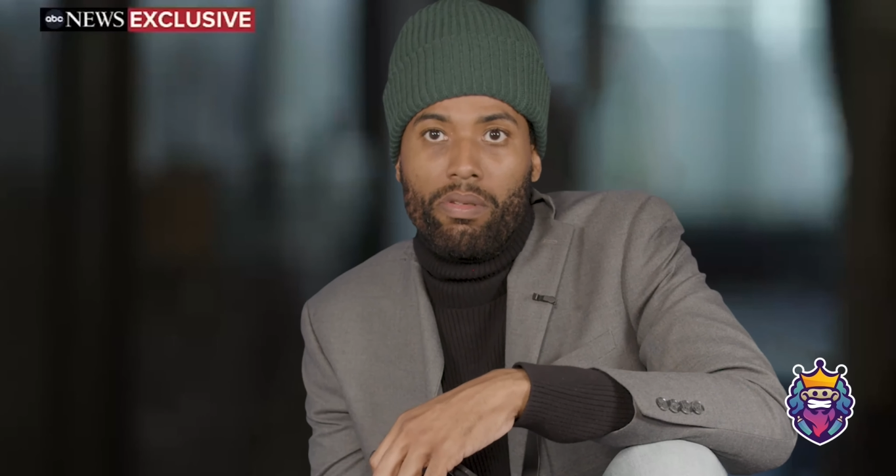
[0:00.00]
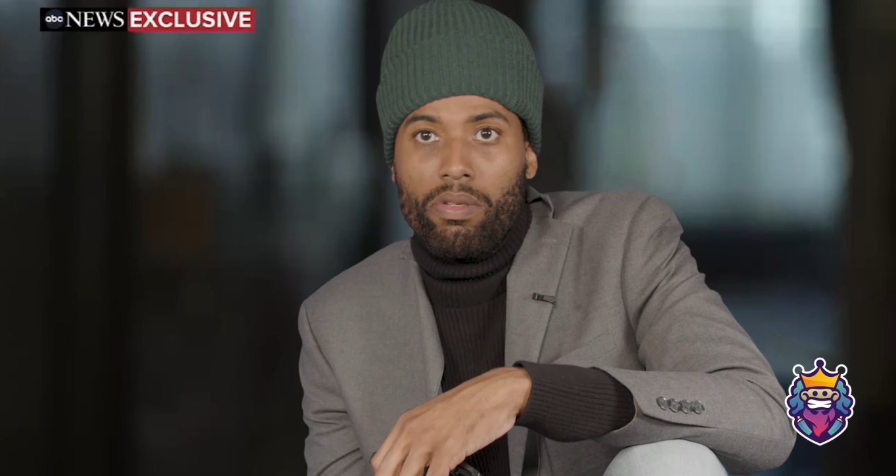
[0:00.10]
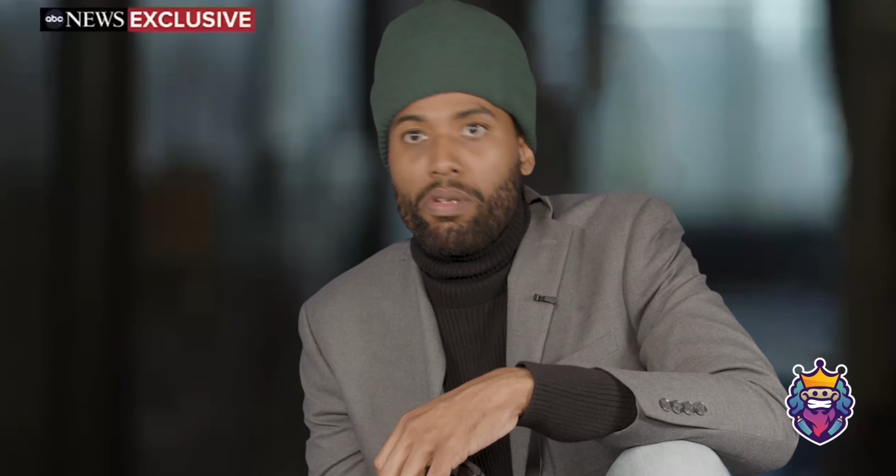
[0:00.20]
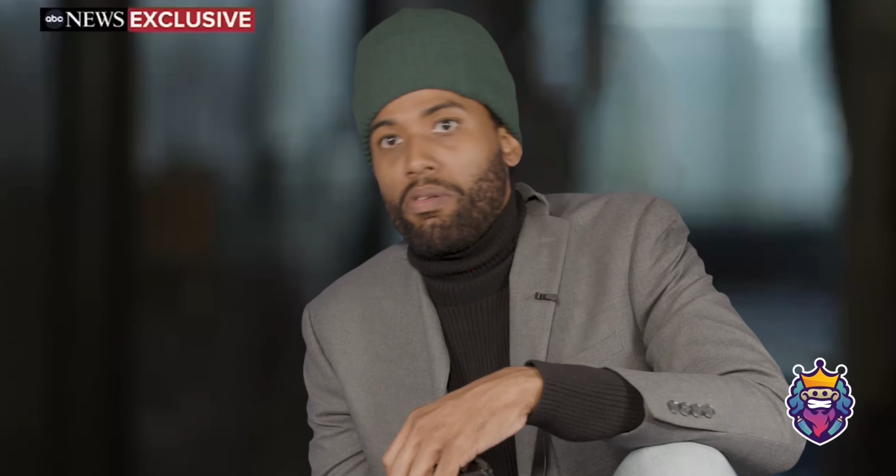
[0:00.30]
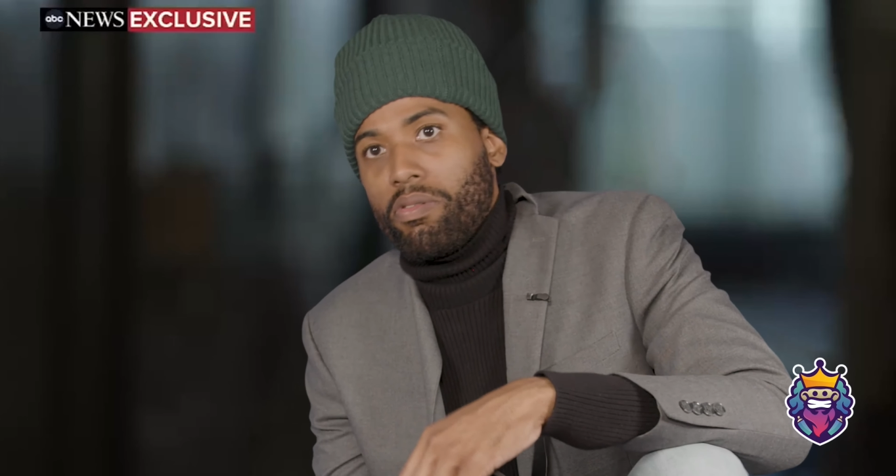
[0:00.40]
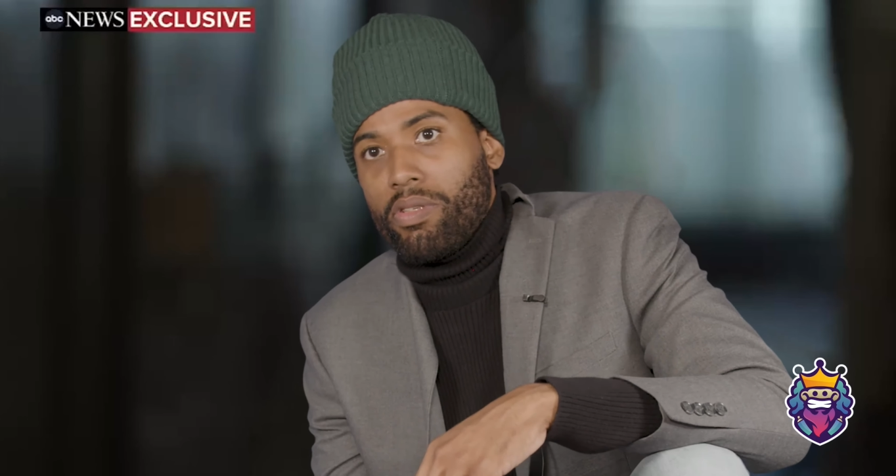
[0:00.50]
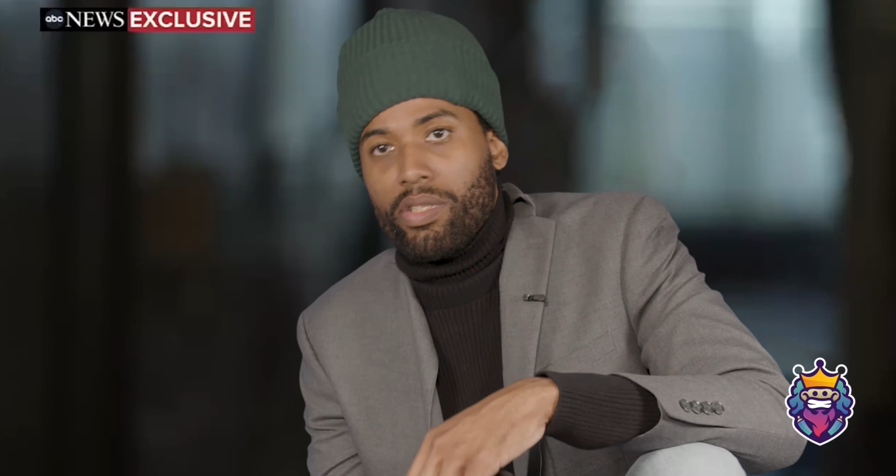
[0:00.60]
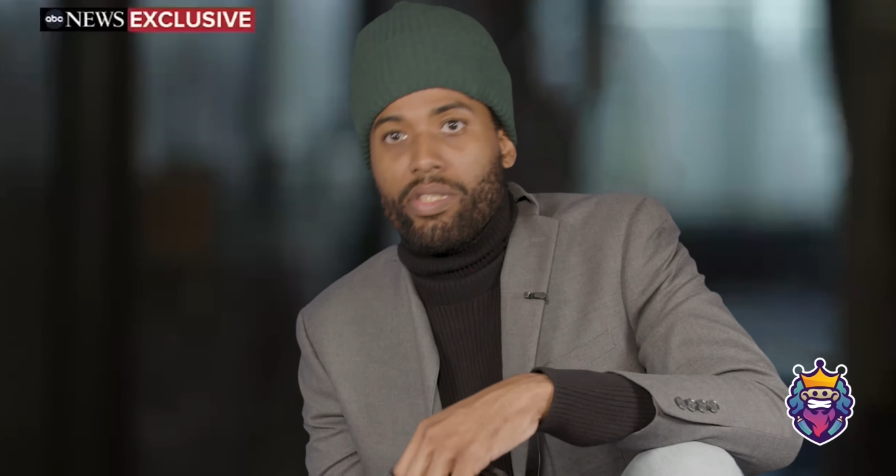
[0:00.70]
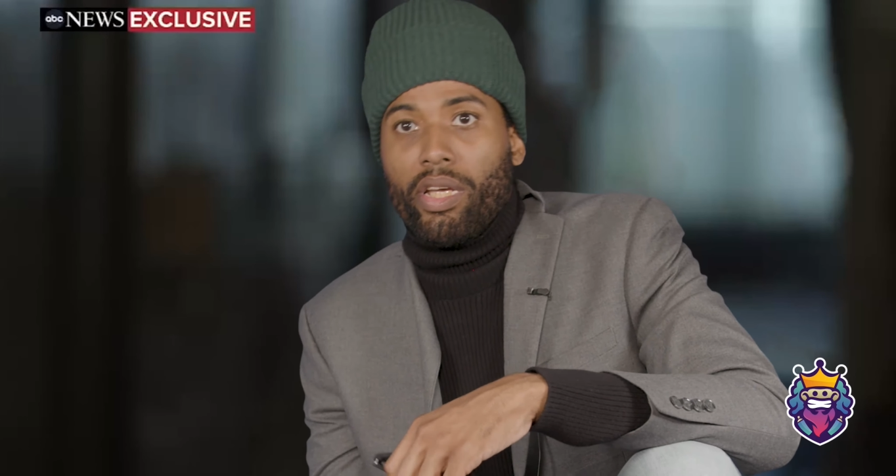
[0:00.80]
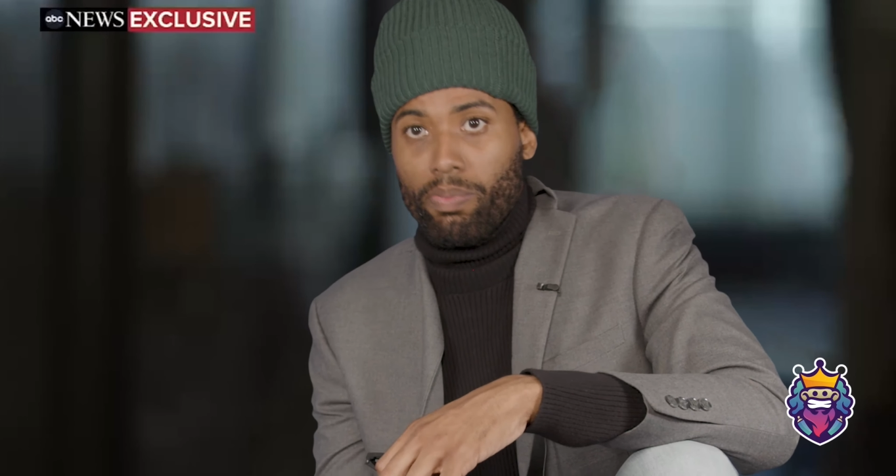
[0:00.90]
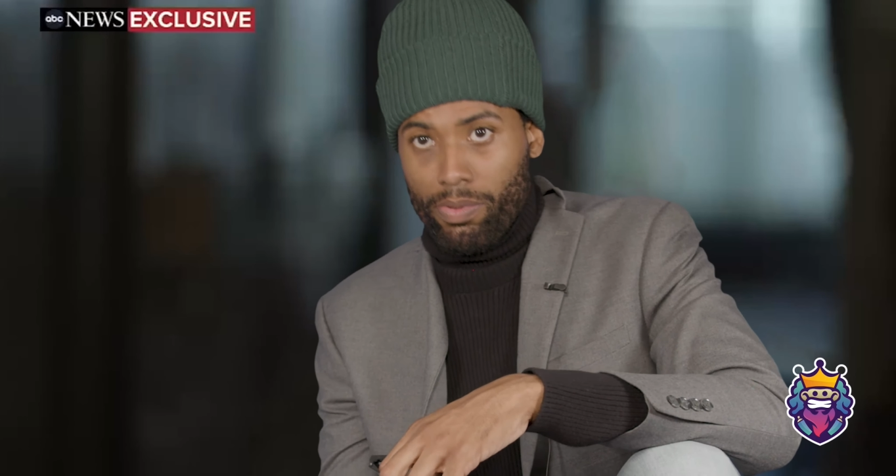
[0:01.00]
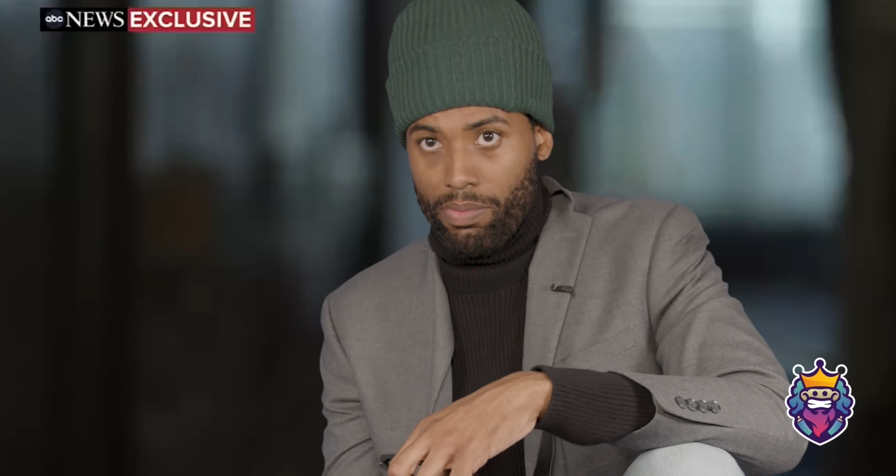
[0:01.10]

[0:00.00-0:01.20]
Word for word: You know, it does take